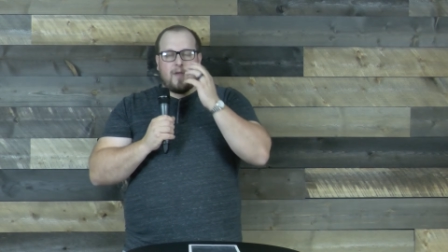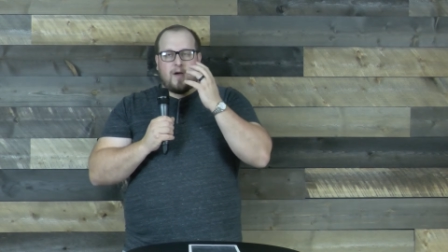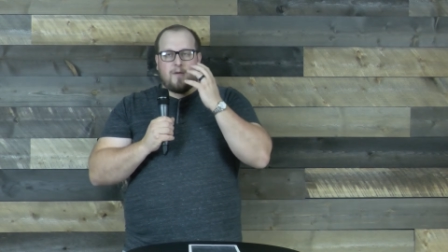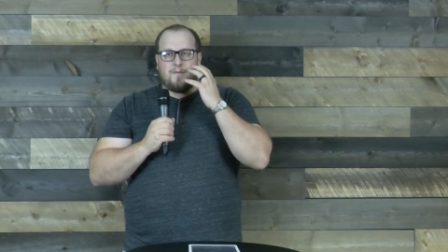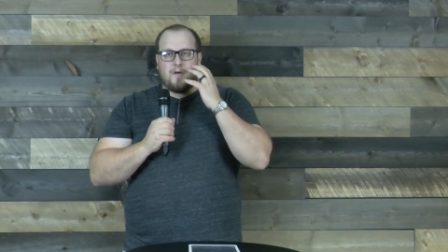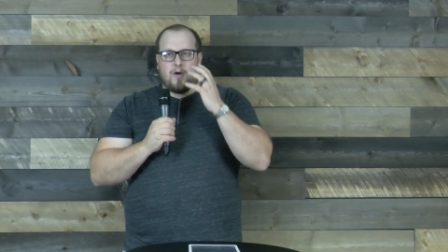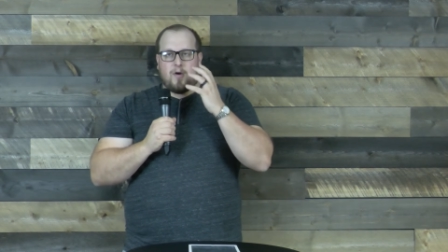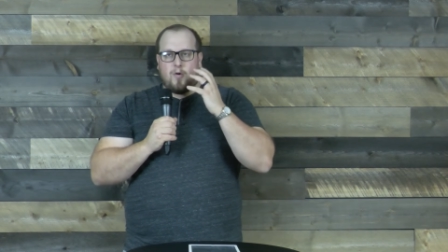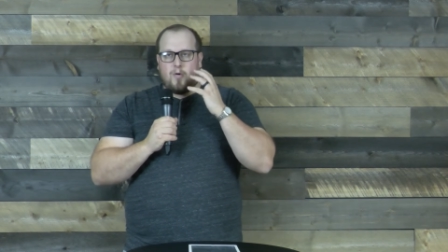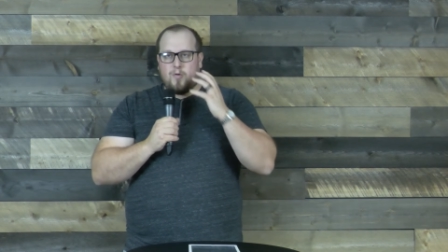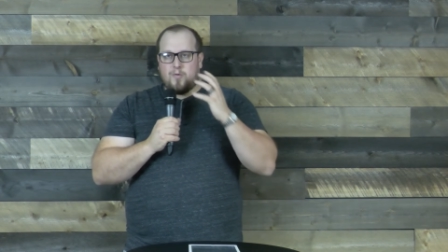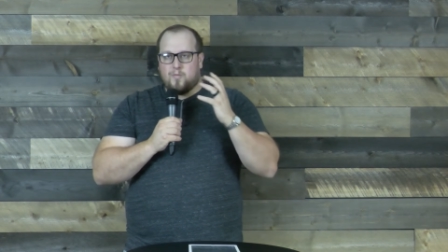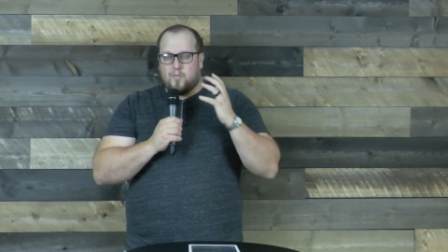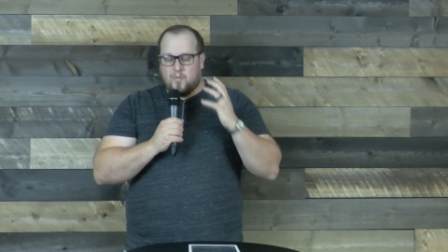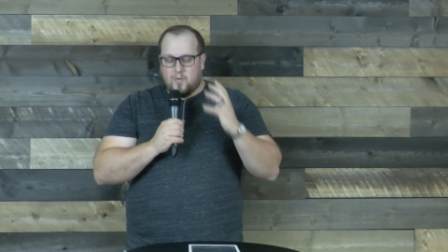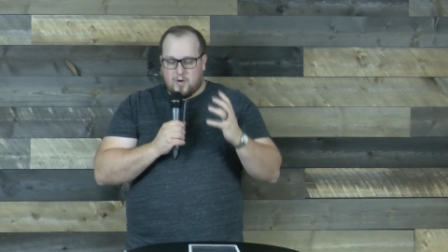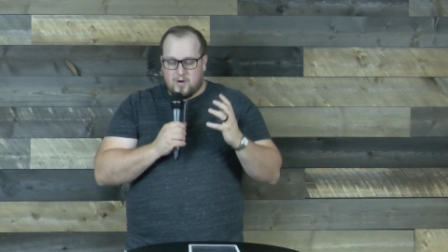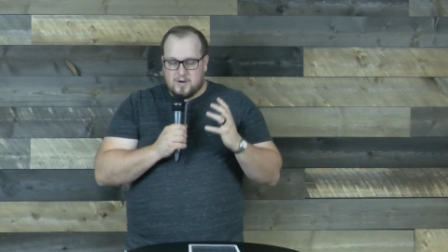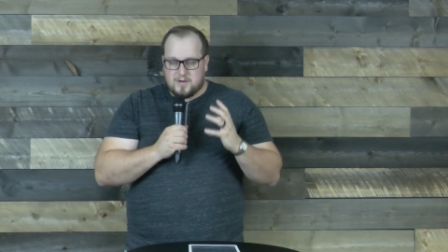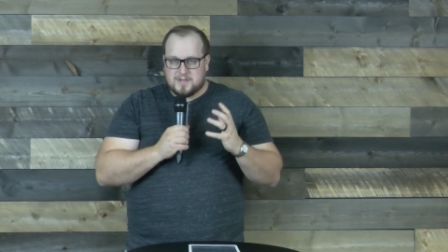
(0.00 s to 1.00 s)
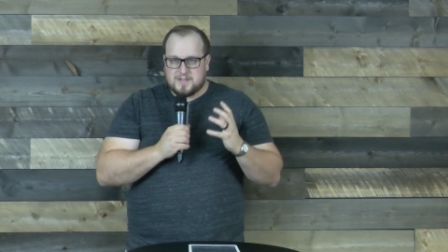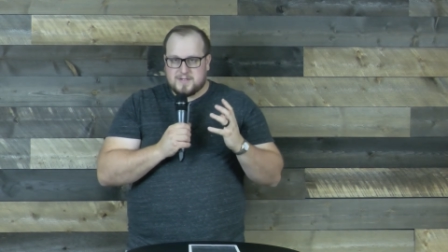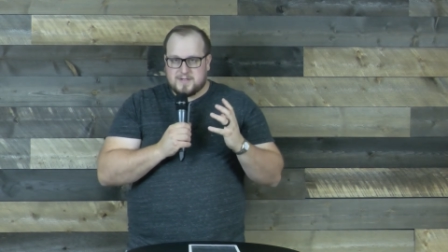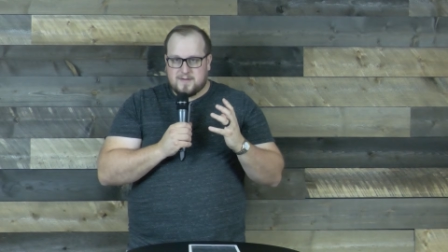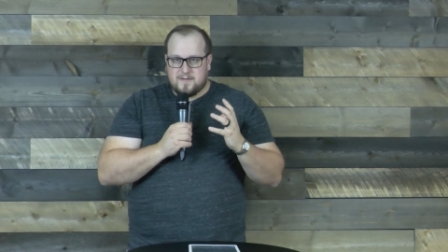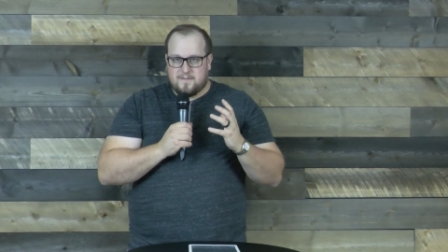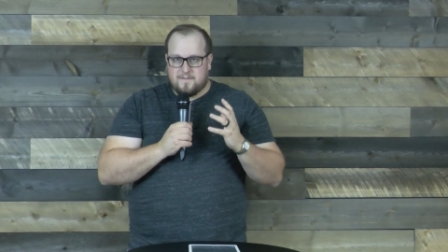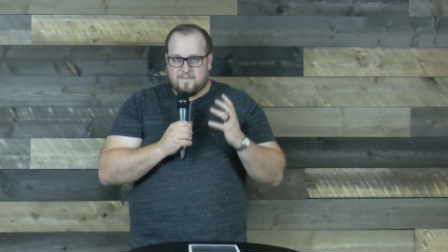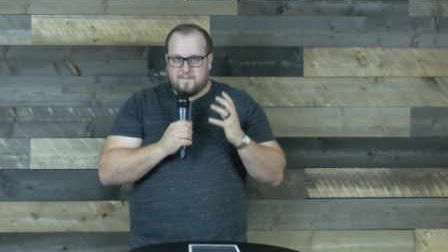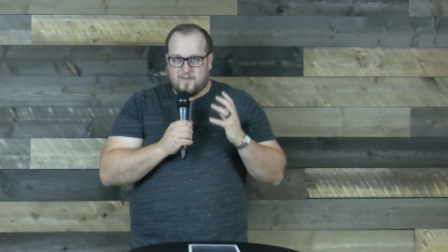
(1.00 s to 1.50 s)
of our own
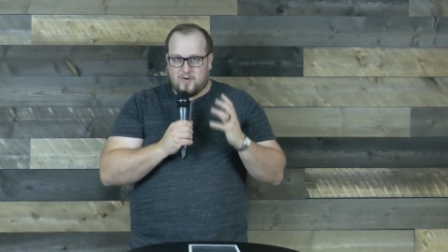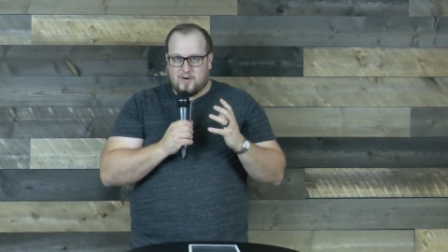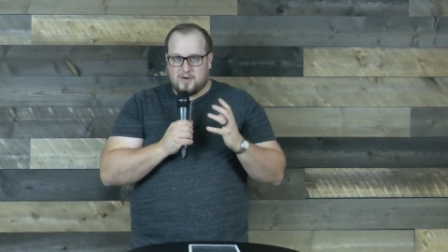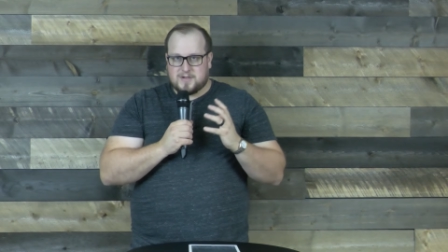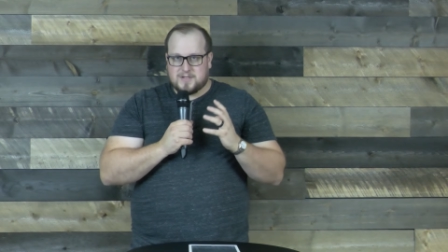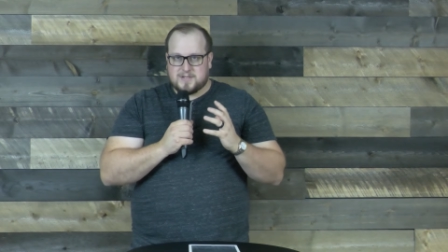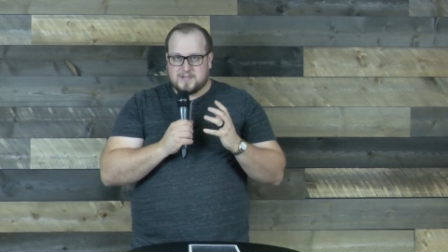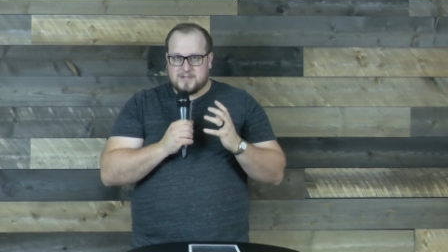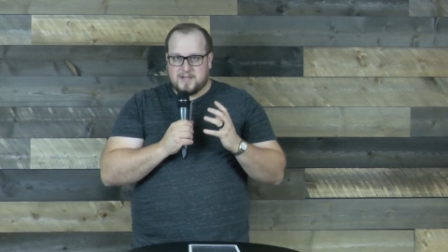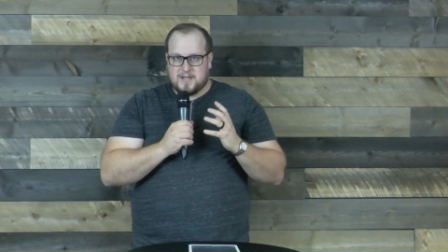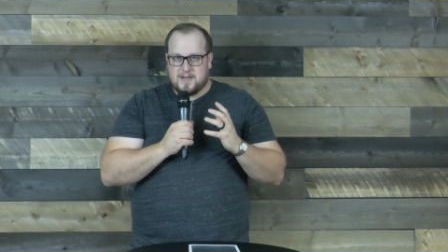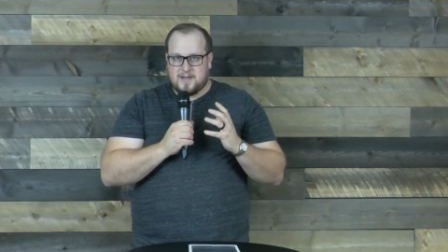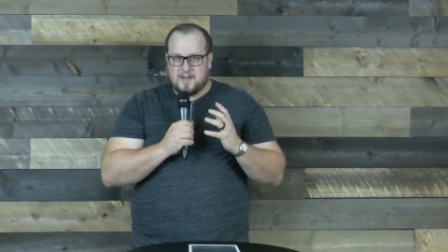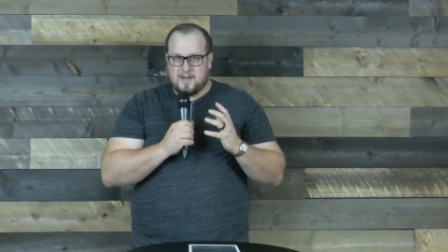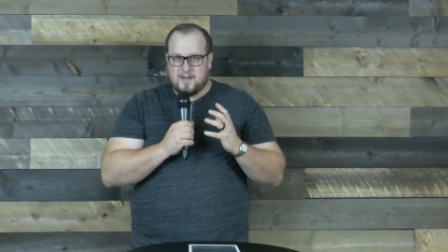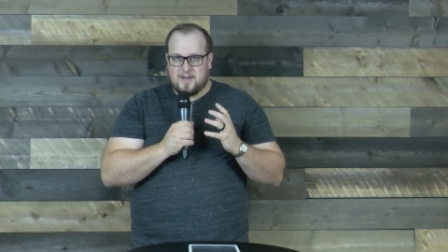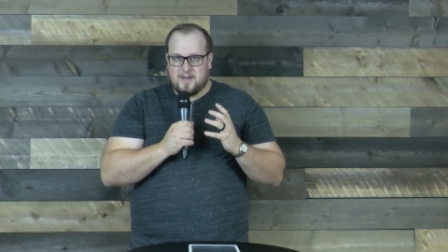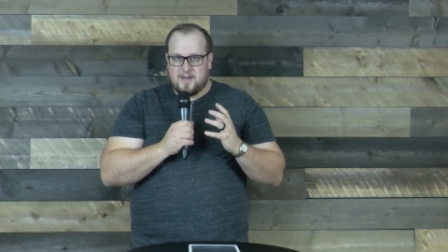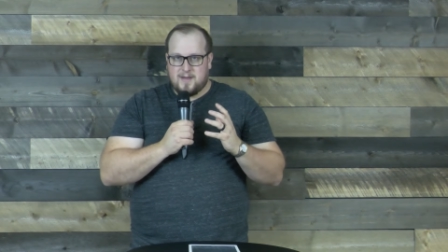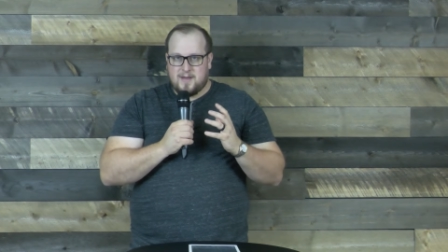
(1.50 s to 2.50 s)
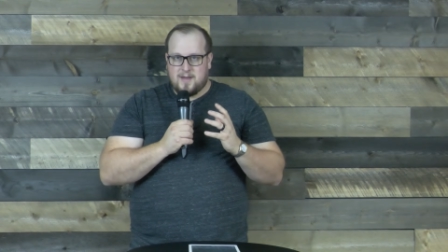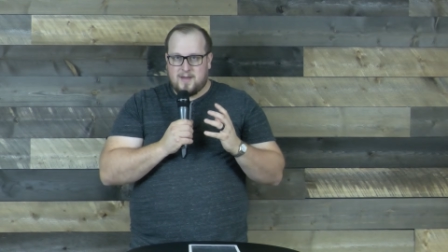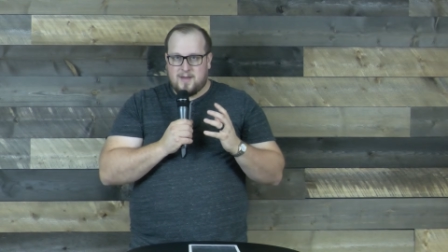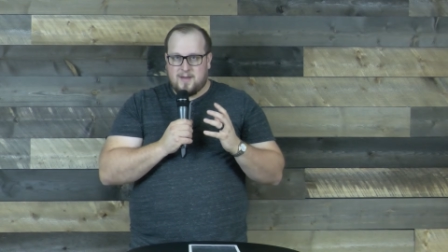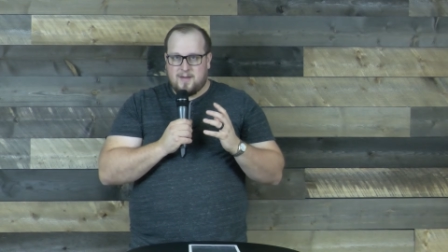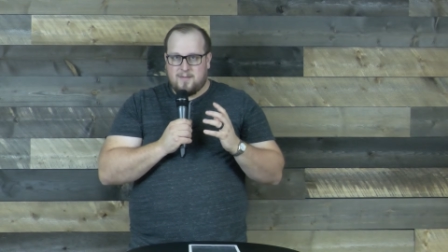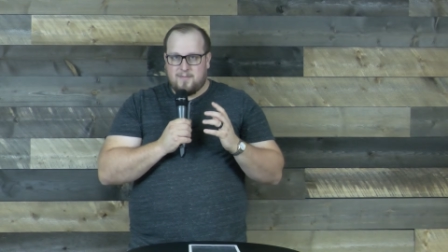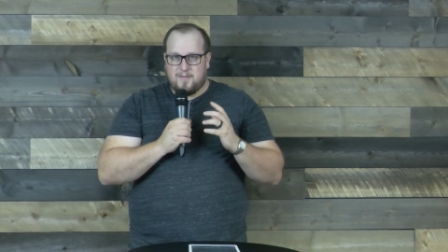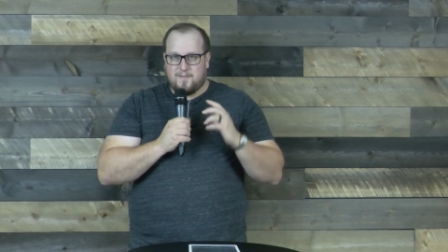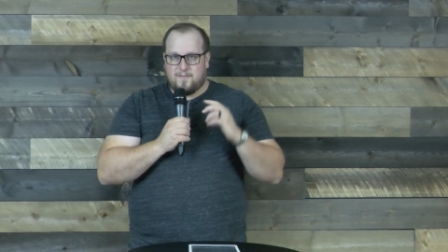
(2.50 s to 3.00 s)
words first
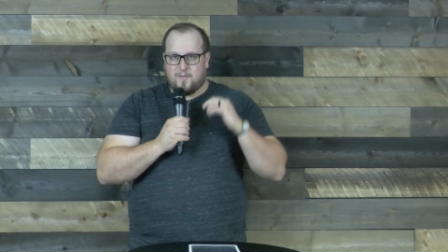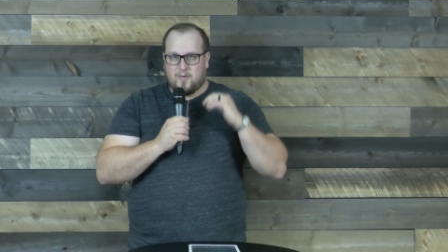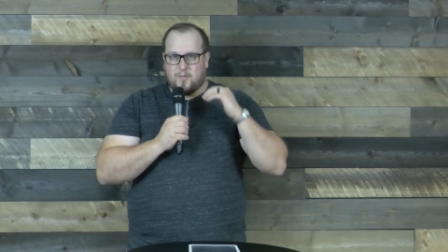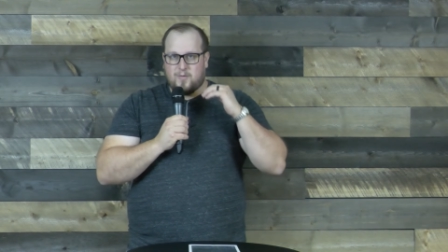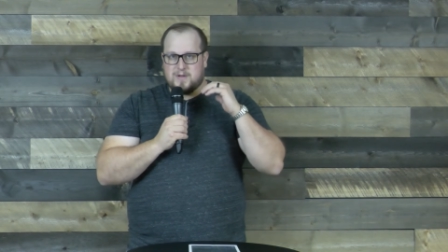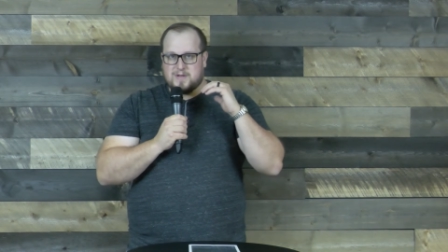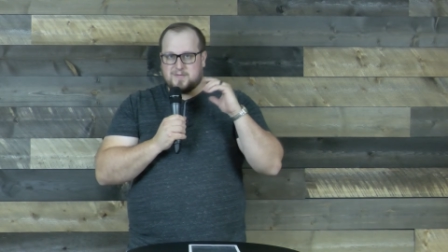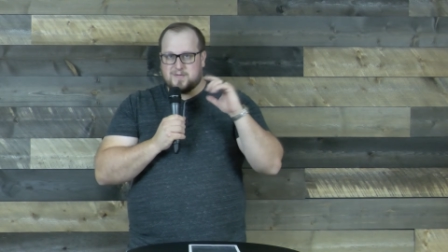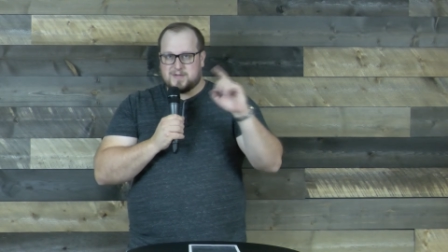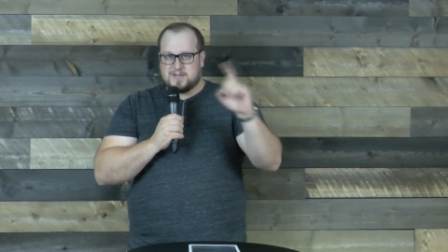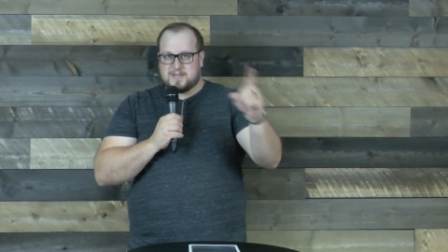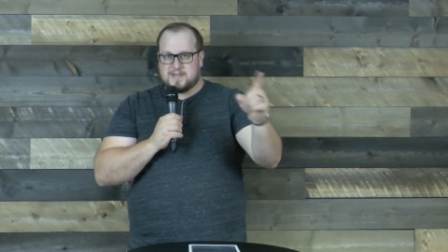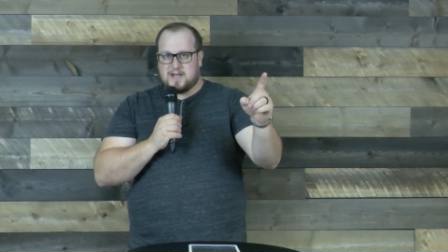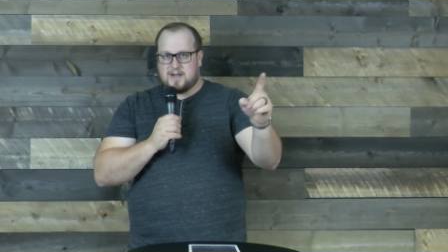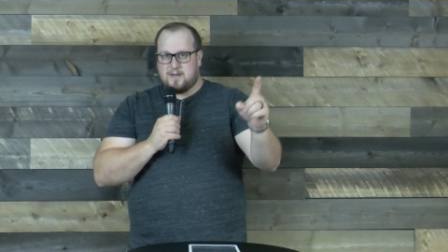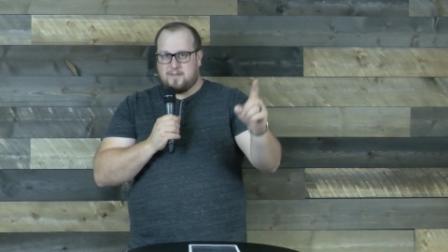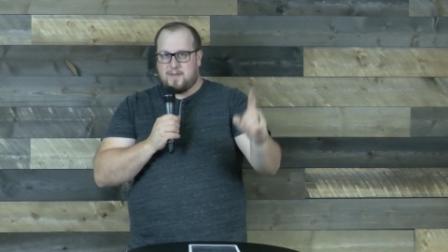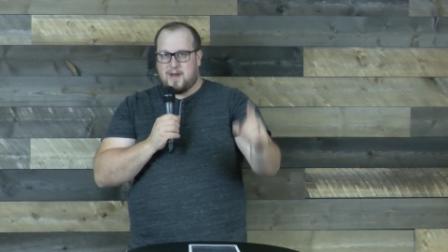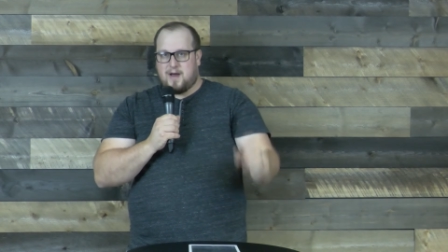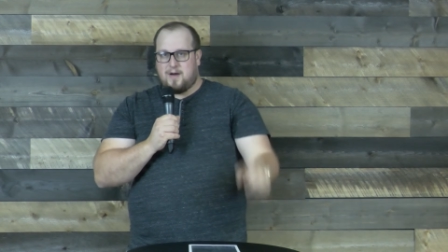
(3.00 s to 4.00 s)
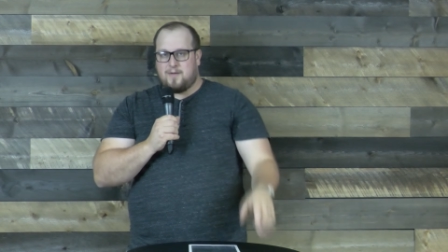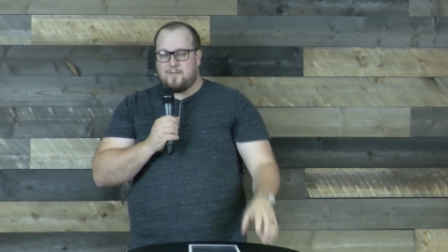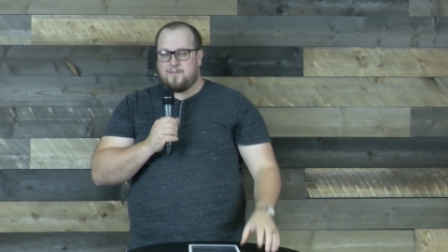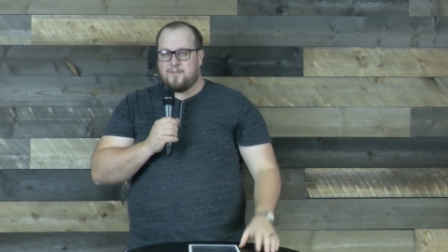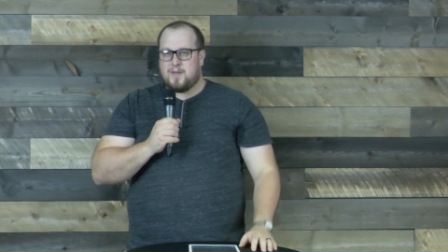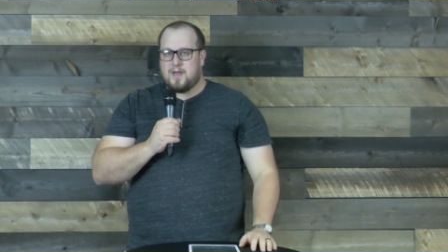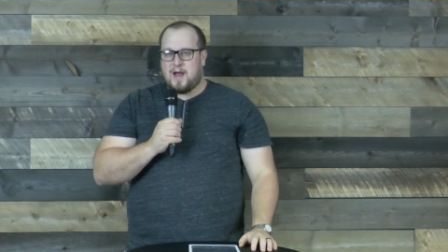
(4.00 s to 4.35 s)
before we would send them out.